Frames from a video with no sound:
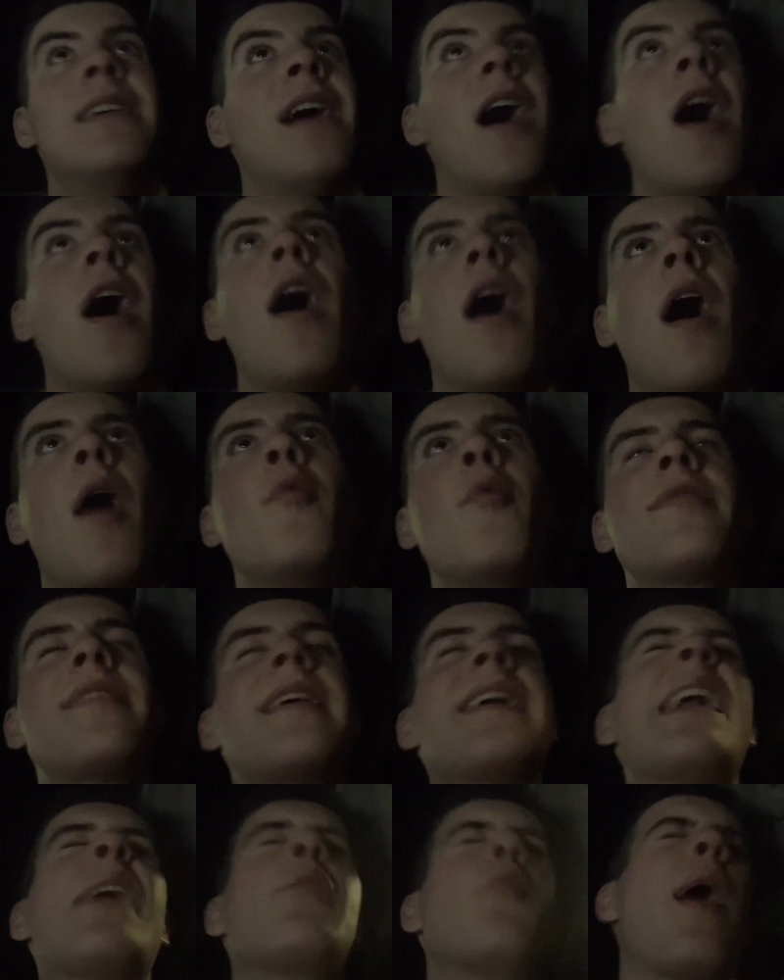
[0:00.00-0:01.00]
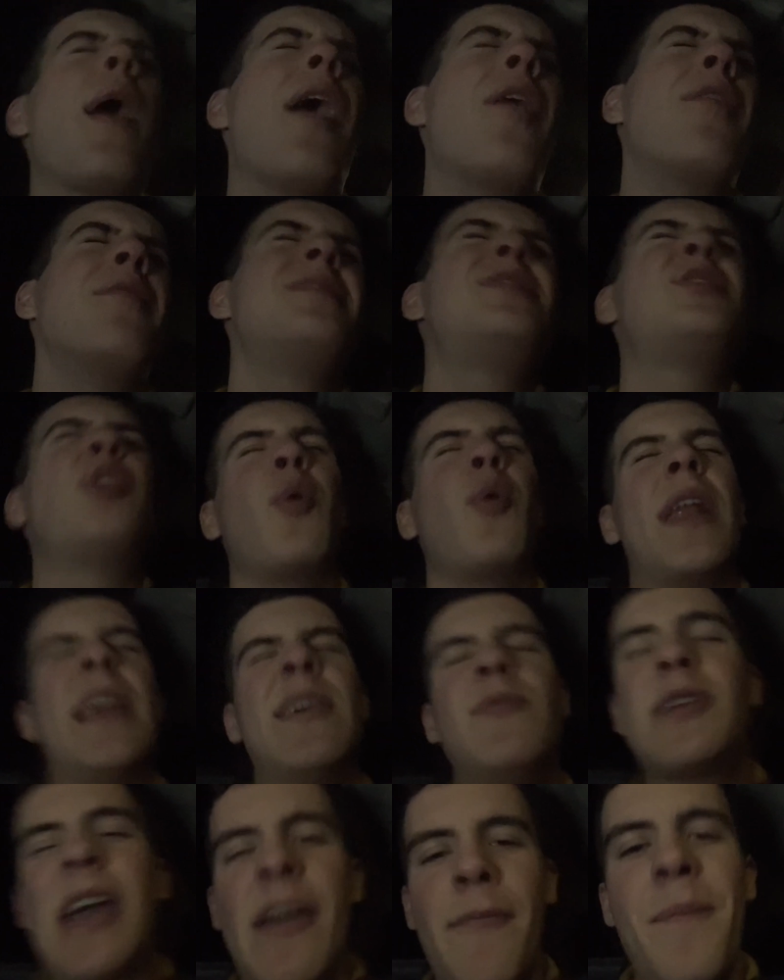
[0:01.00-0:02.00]
I was thinking, well, surely
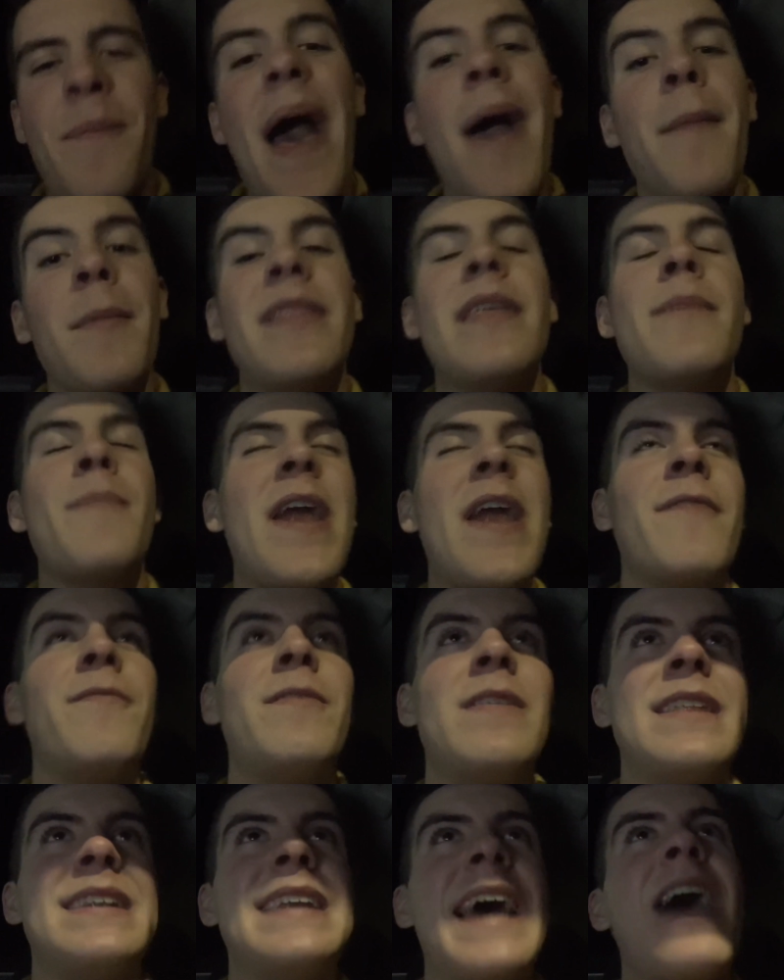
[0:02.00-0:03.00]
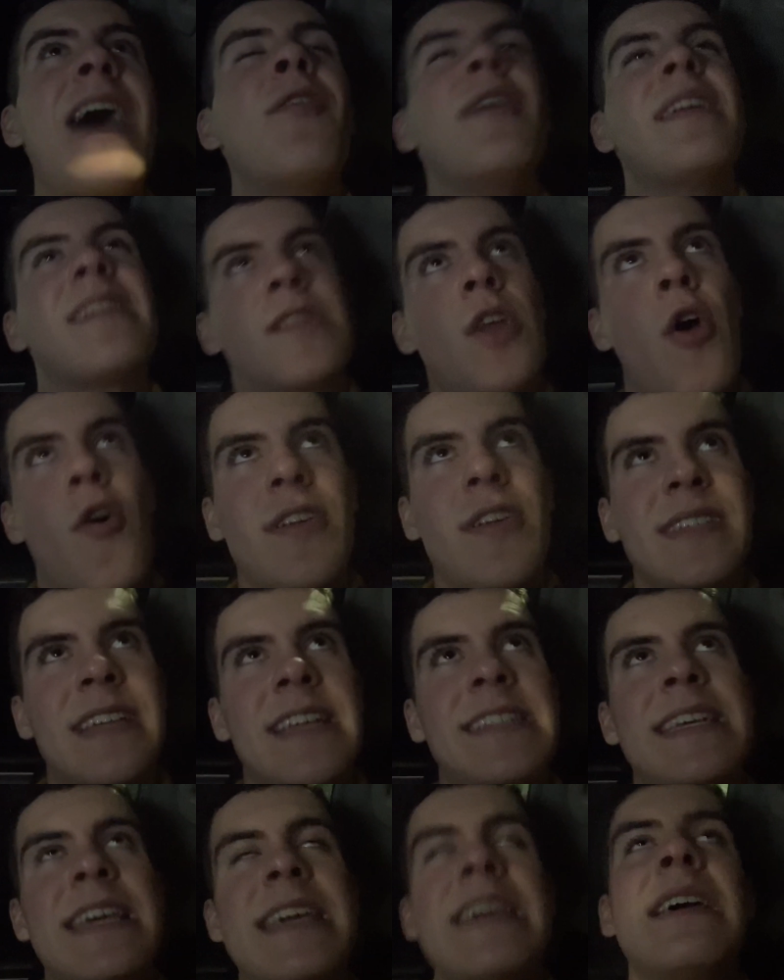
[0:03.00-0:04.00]
we'll give Bachmann the benefit of the doubt. It's Norwich
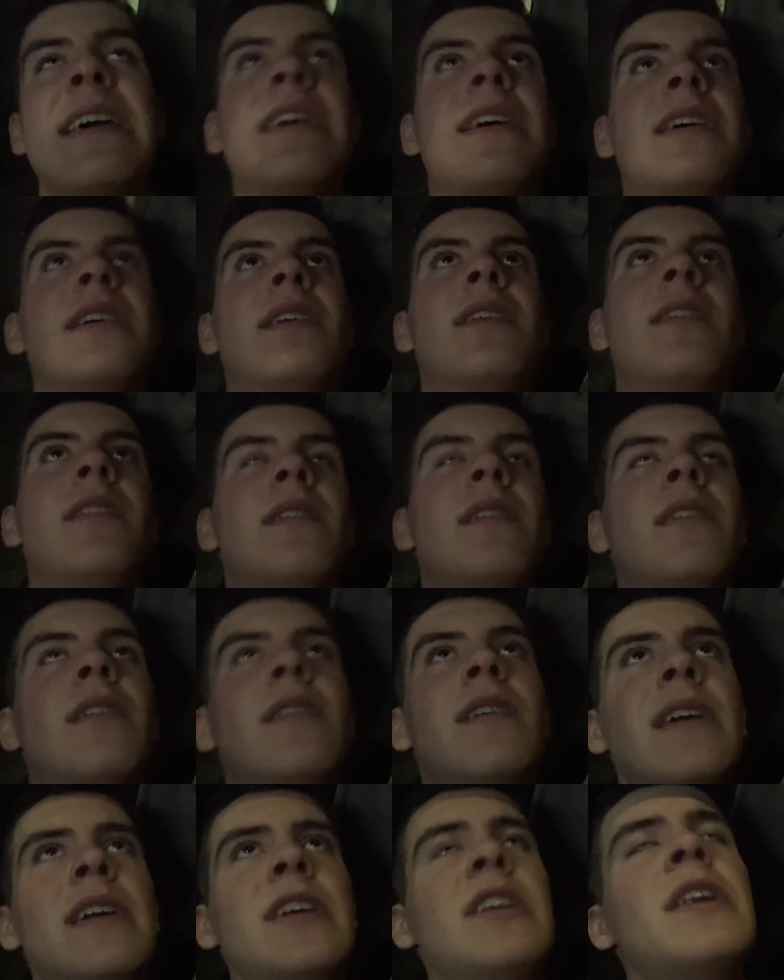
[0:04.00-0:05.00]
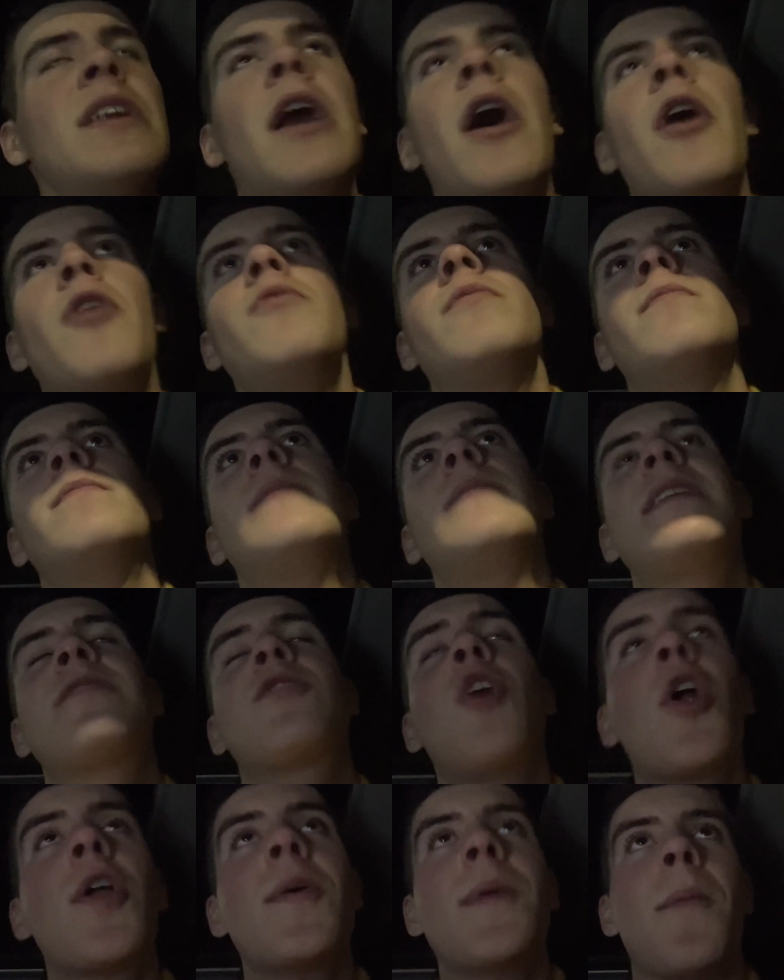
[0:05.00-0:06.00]
City. You know, there's
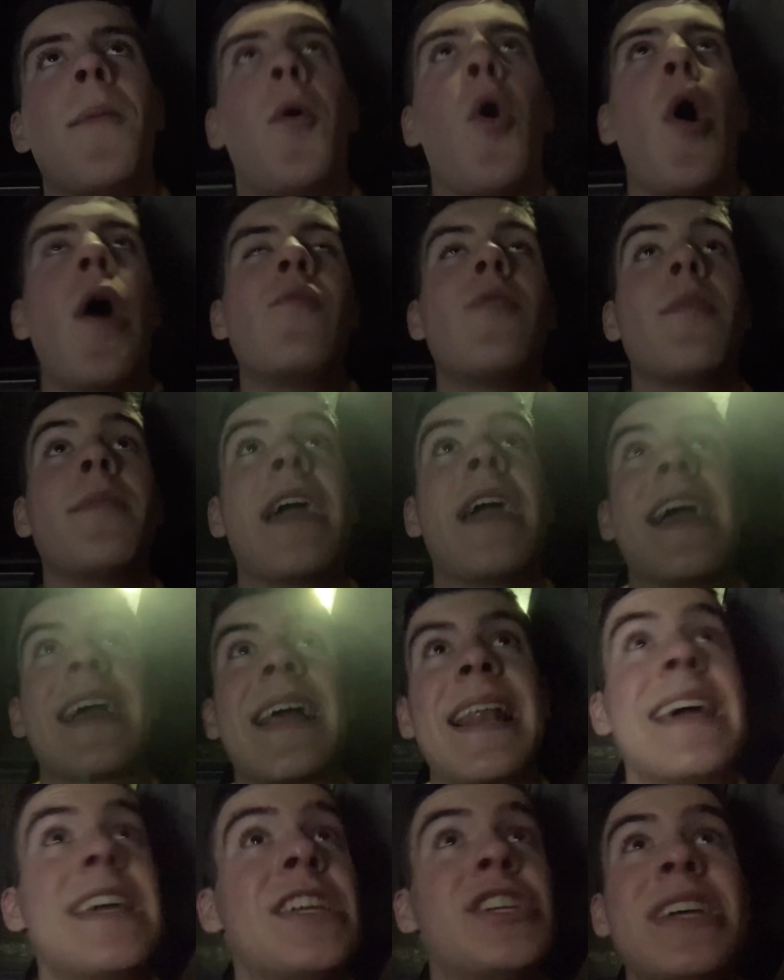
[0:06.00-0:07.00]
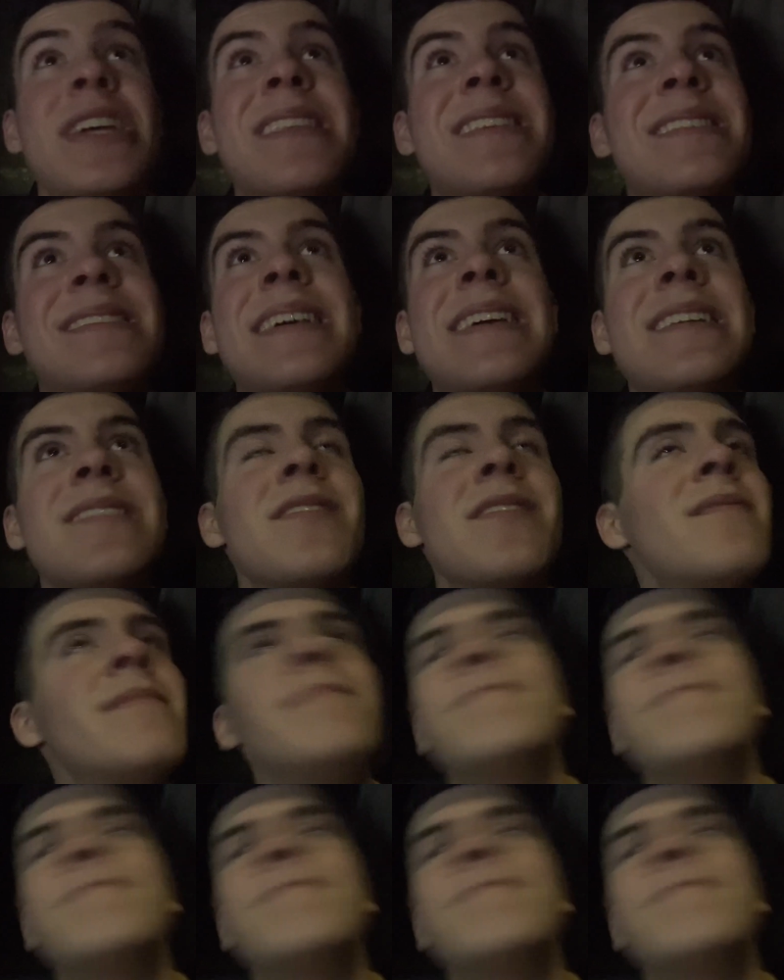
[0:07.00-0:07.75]
got to be a point when we get a clean sheet this season.